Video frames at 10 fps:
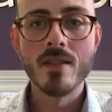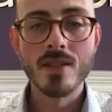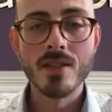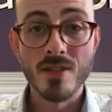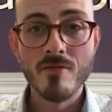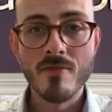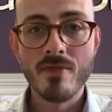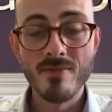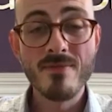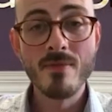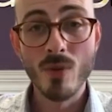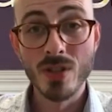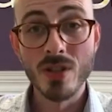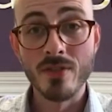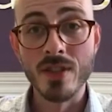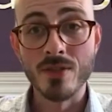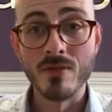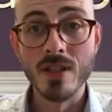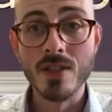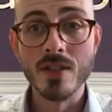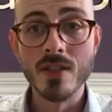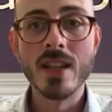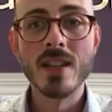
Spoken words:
So also for this reason,